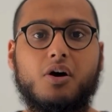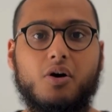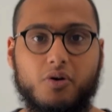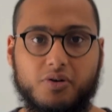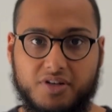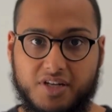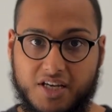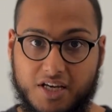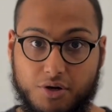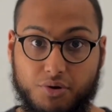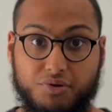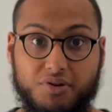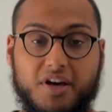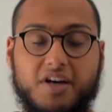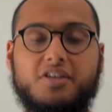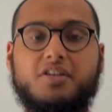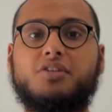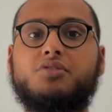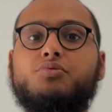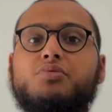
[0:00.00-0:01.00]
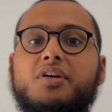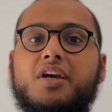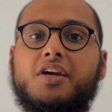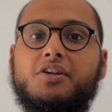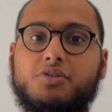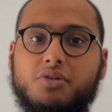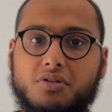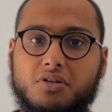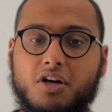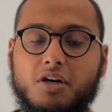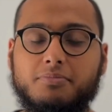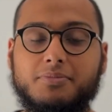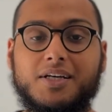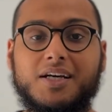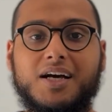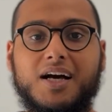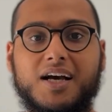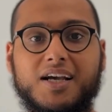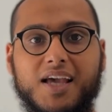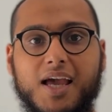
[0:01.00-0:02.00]
on healthhireuk.com.
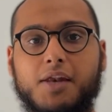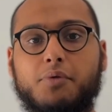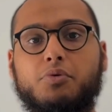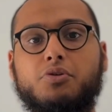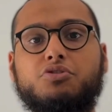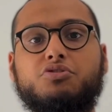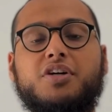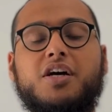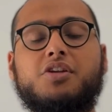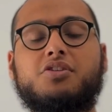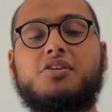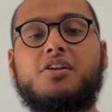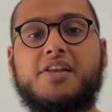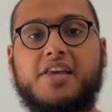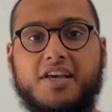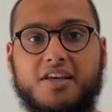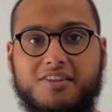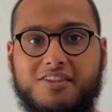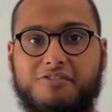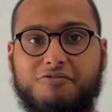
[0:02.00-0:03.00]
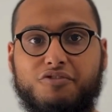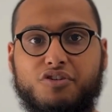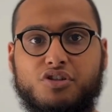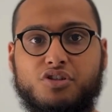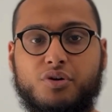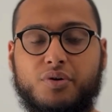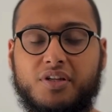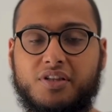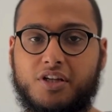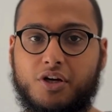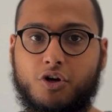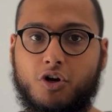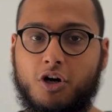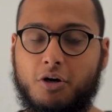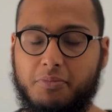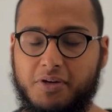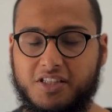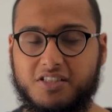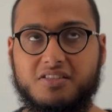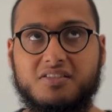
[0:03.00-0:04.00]
Again, we'll try to link the video in the
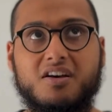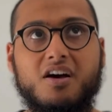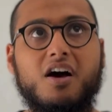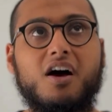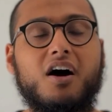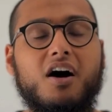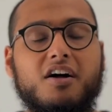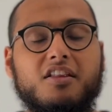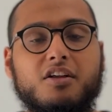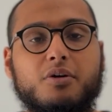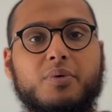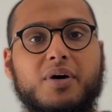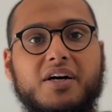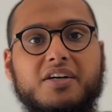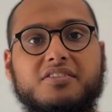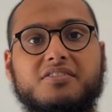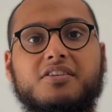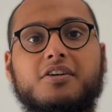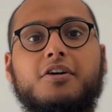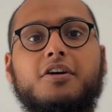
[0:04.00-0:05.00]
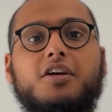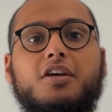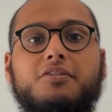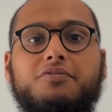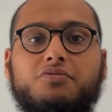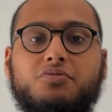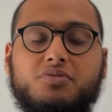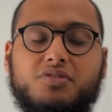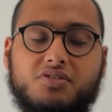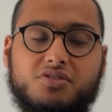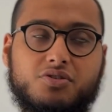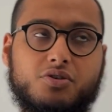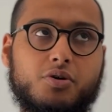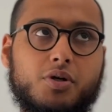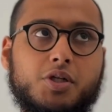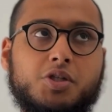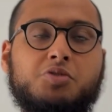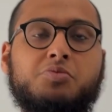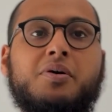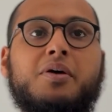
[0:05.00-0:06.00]
comments. Otherwise, if you just go
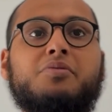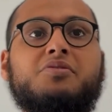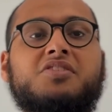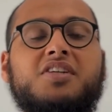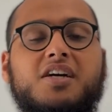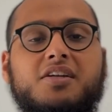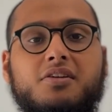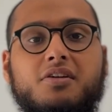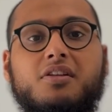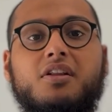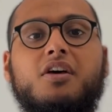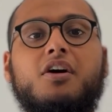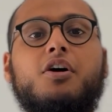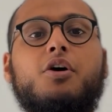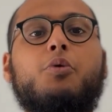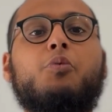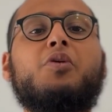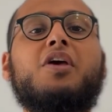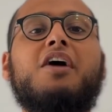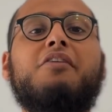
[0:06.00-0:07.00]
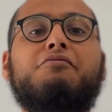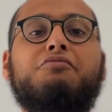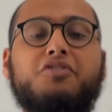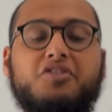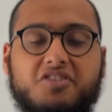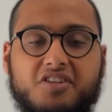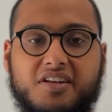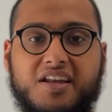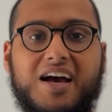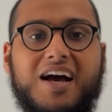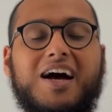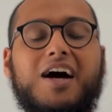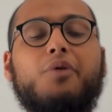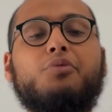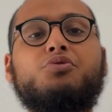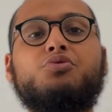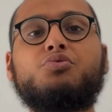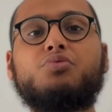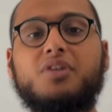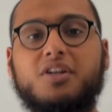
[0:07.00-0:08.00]
onto our channel, we have written how
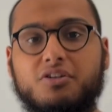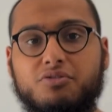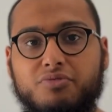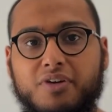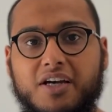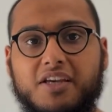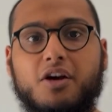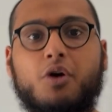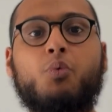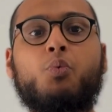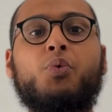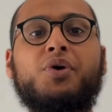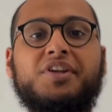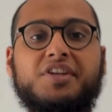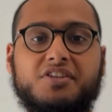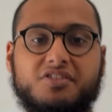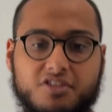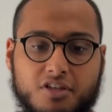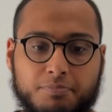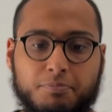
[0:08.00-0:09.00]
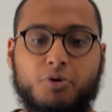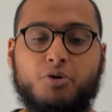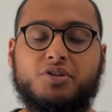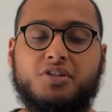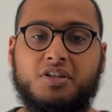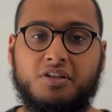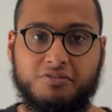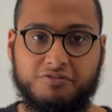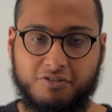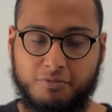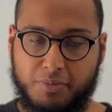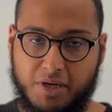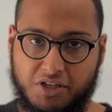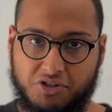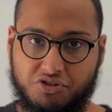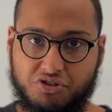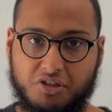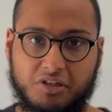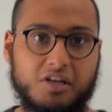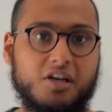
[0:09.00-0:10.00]
you can write a winning supporting
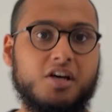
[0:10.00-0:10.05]
information.